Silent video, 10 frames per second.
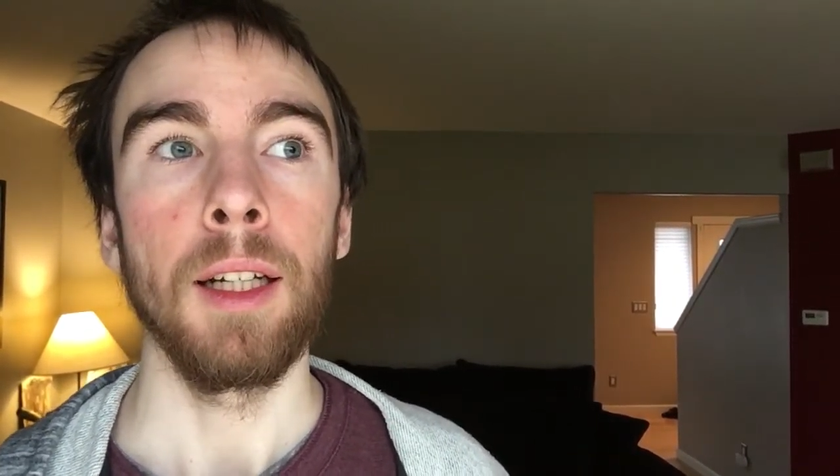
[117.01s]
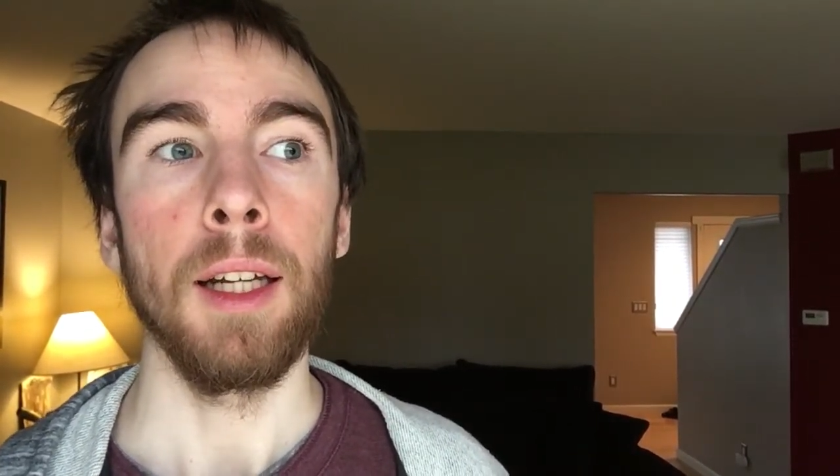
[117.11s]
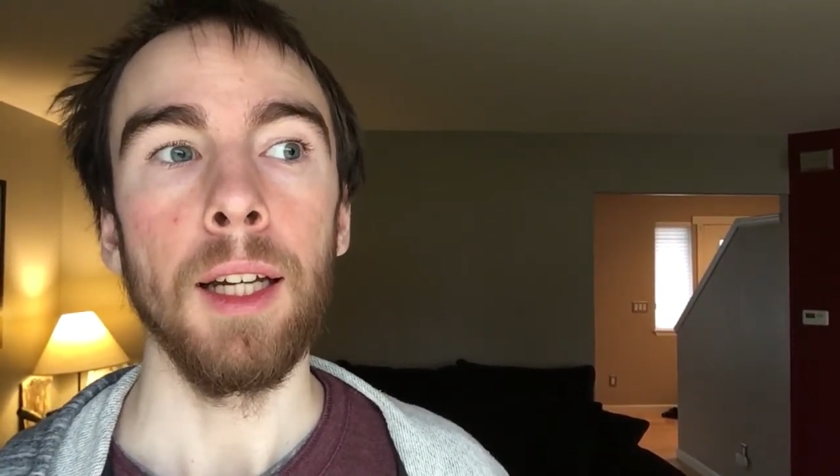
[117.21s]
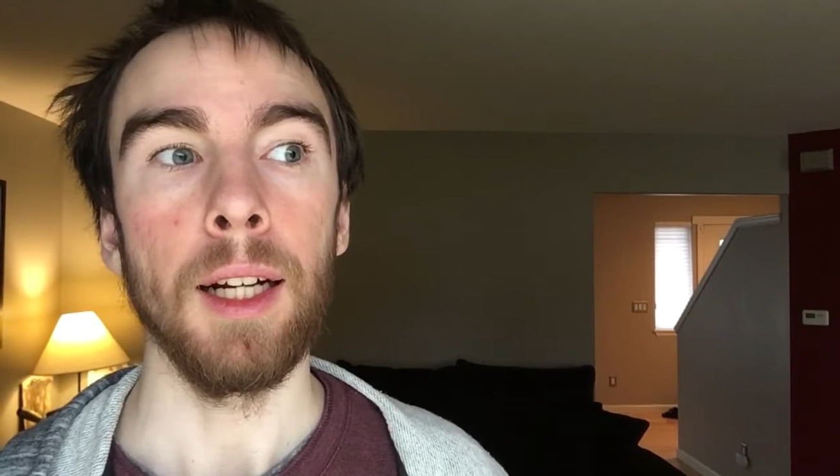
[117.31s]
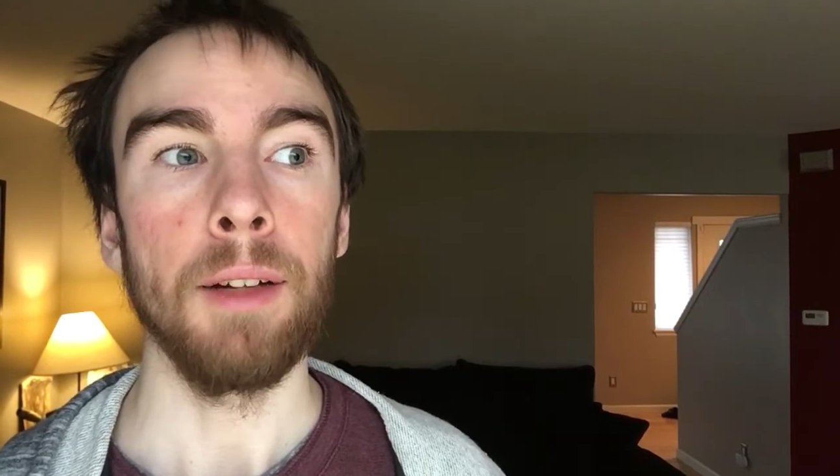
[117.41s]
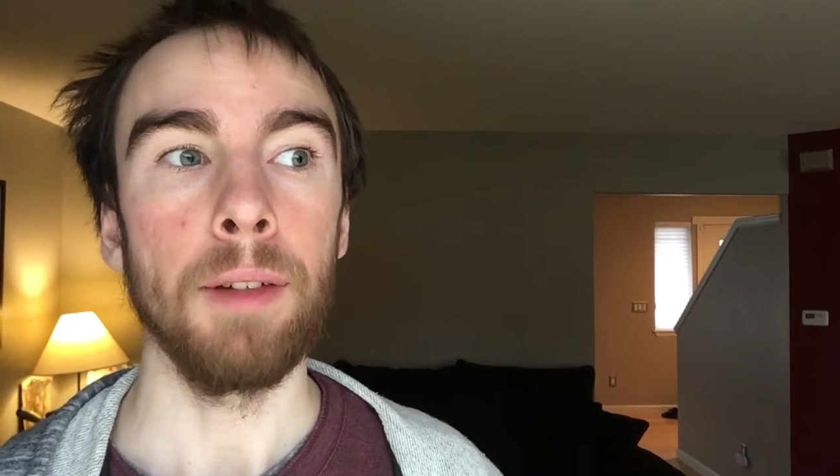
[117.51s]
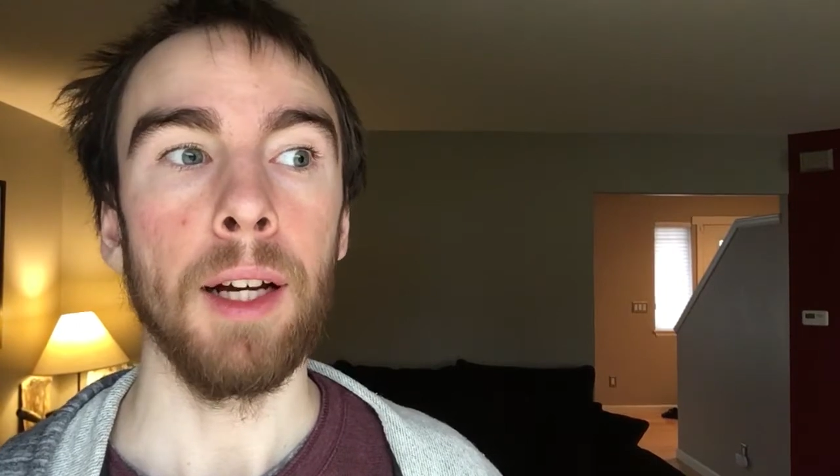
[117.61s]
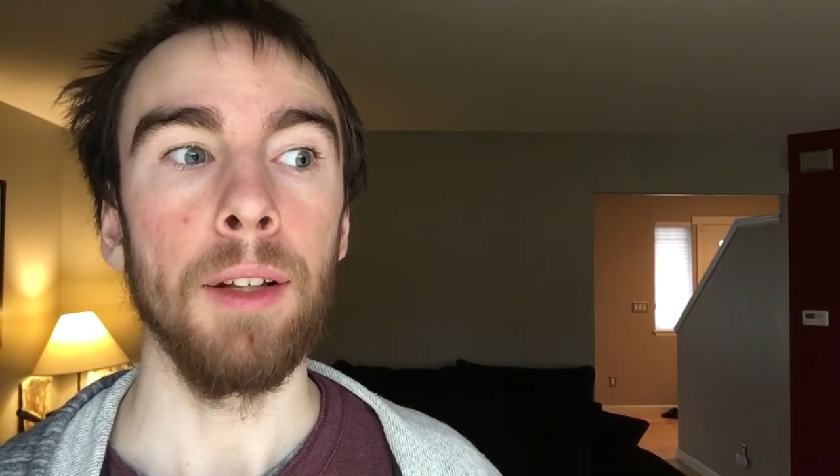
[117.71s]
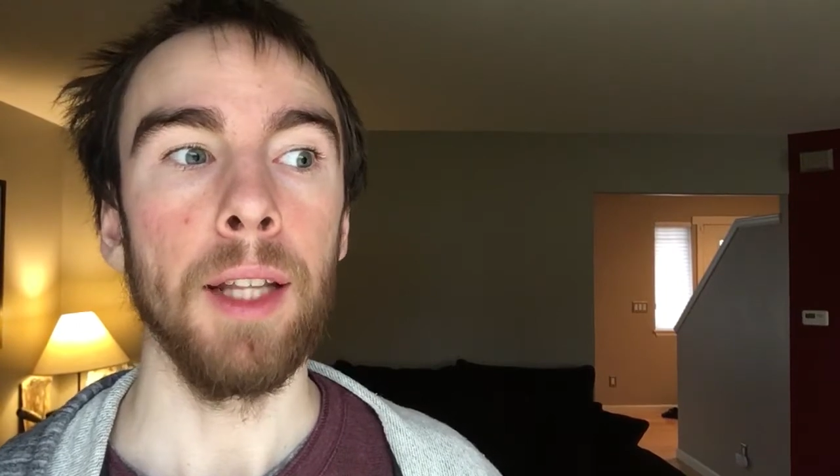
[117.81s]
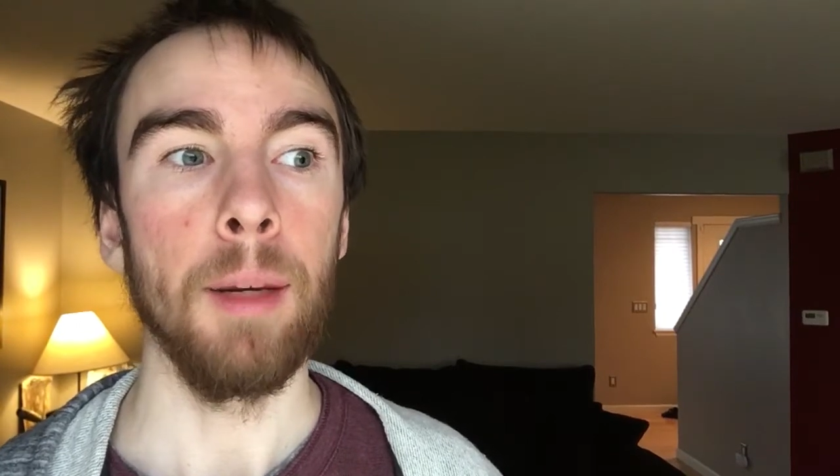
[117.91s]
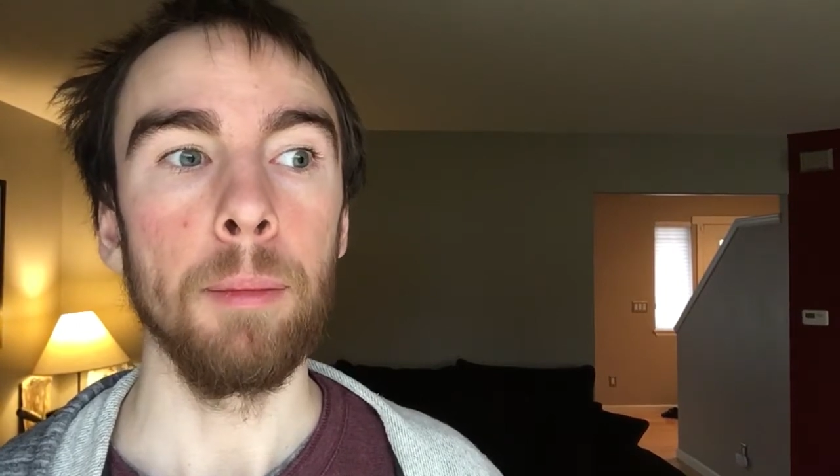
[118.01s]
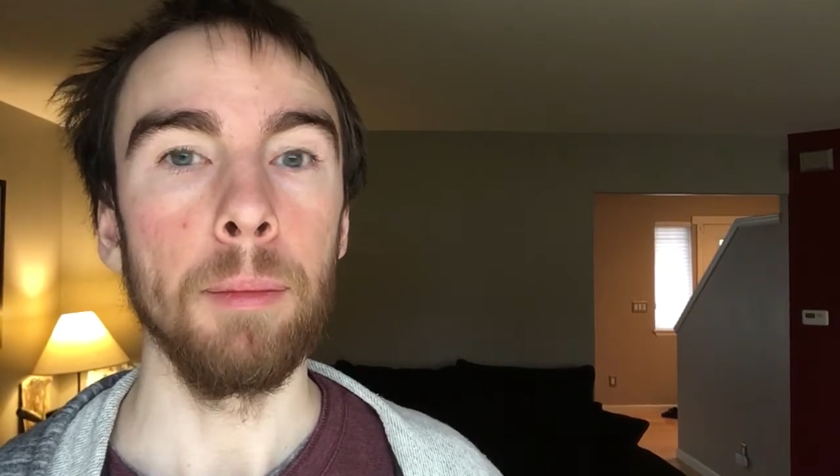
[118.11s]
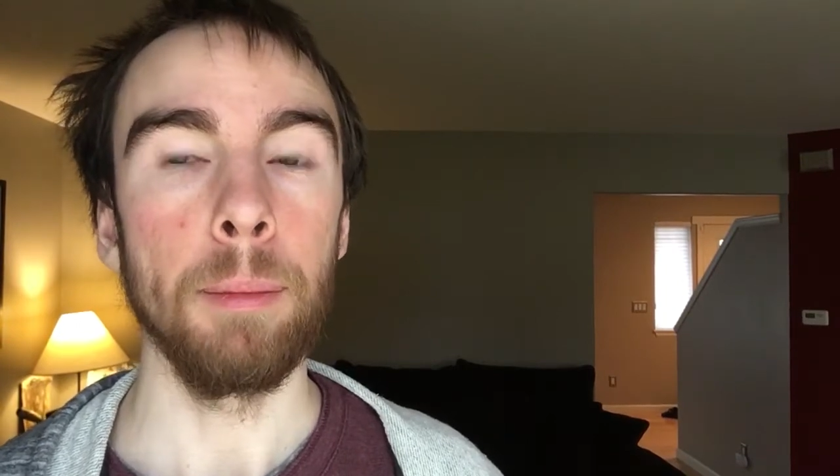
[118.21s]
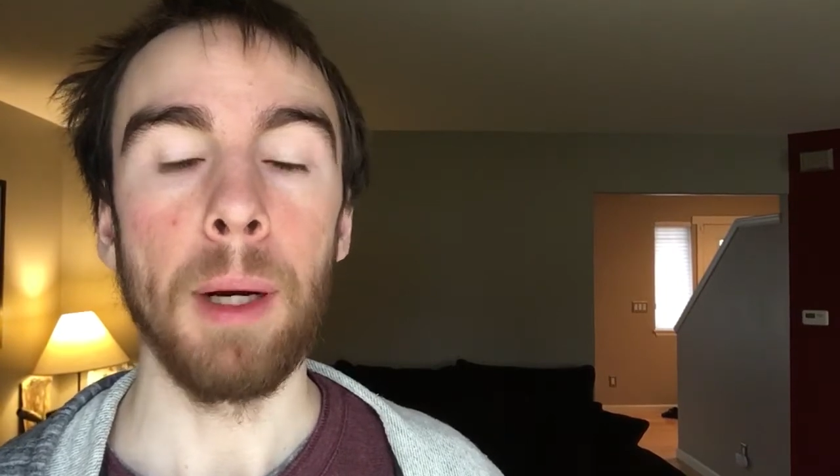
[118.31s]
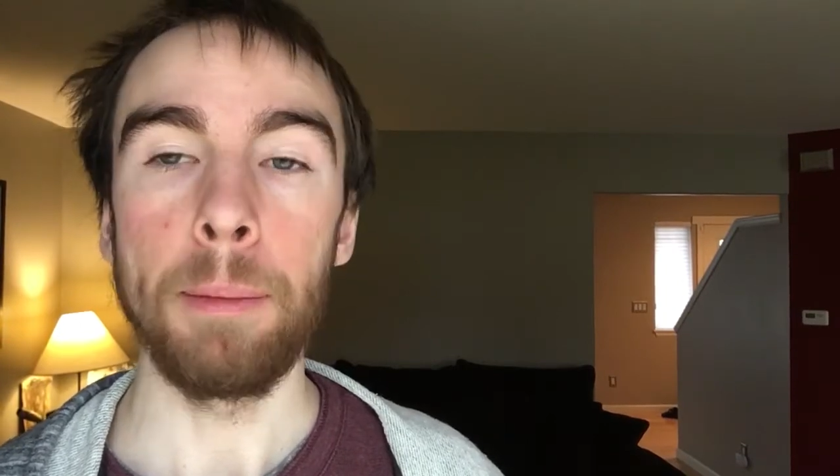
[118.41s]
and I found that
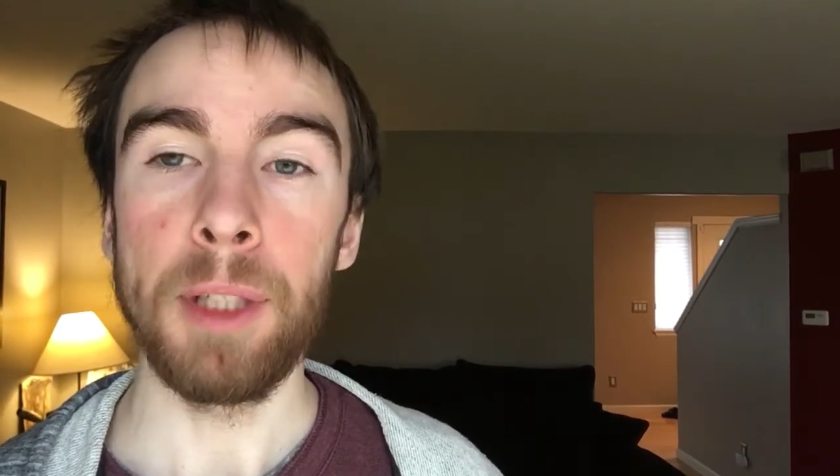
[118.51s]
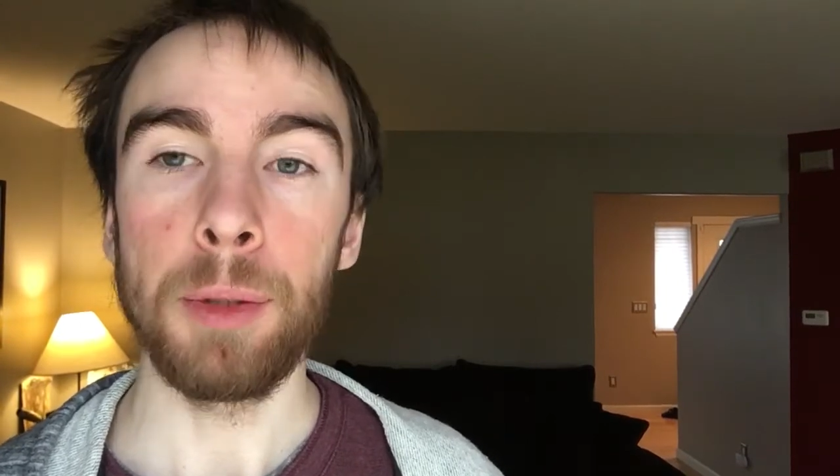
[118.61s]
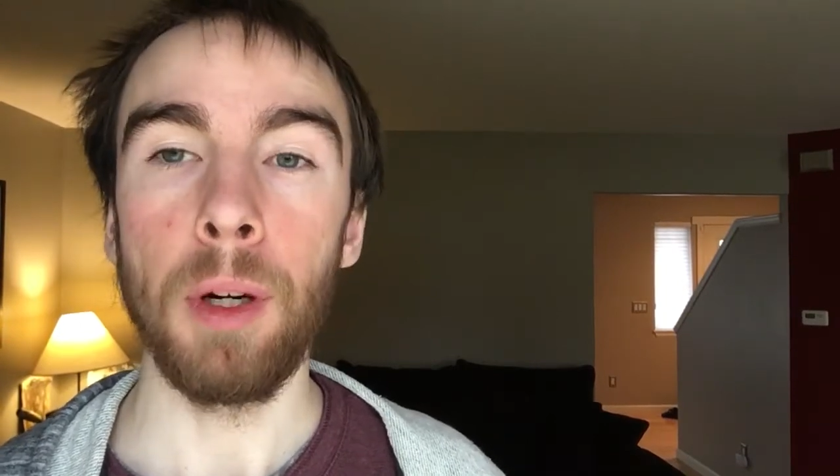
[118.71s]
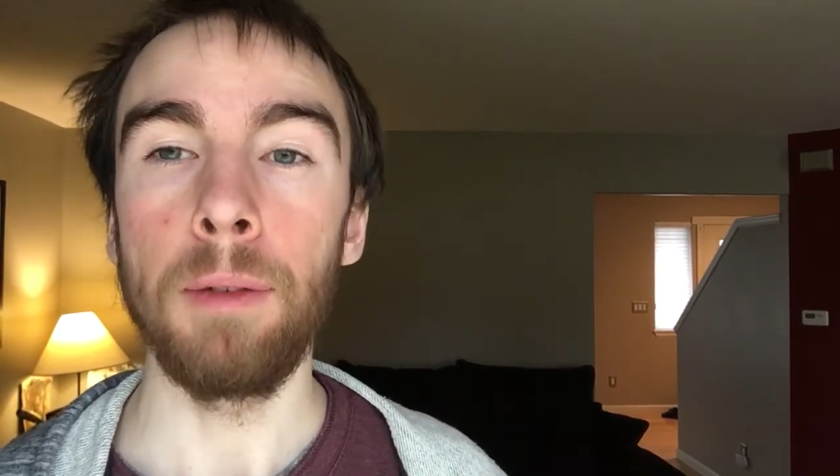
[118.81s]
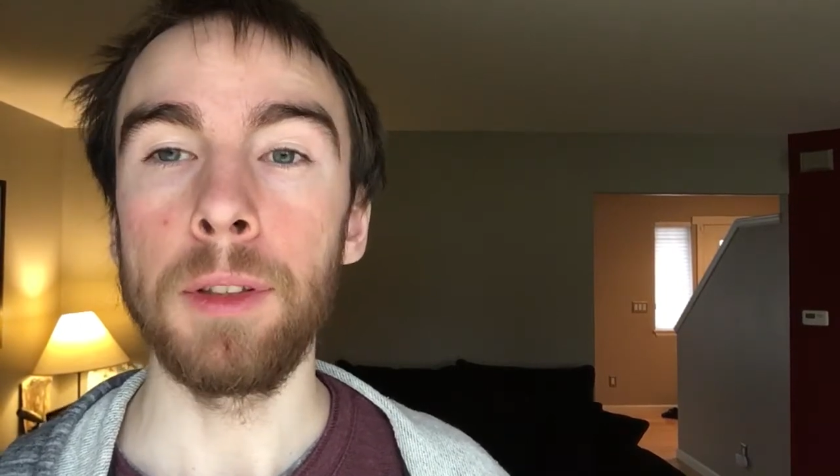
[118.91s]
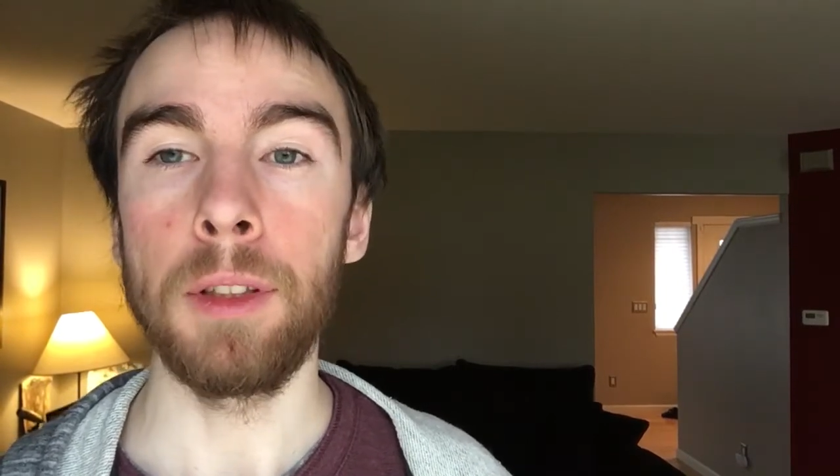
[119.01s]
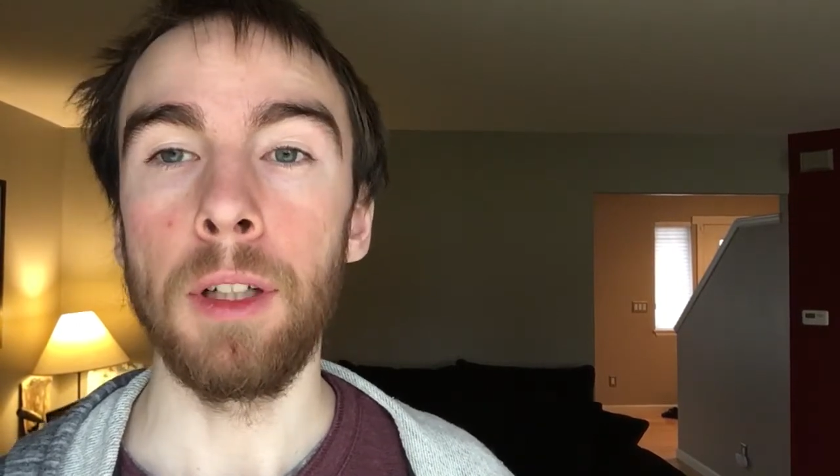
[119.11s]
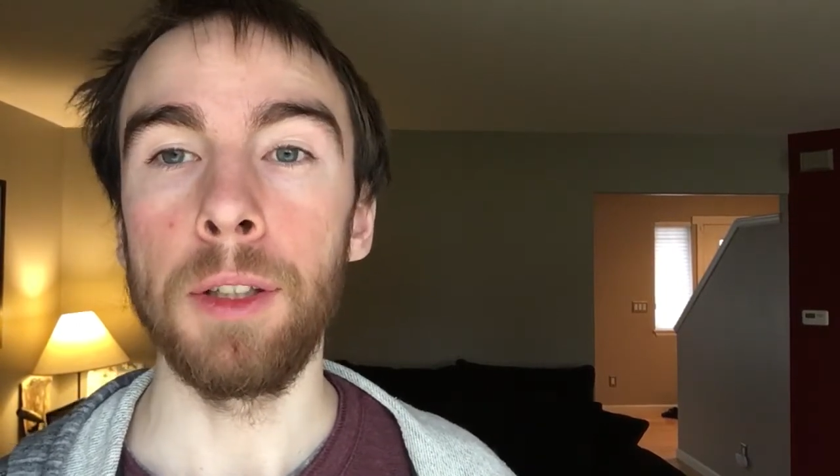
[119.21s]
my B12 was low,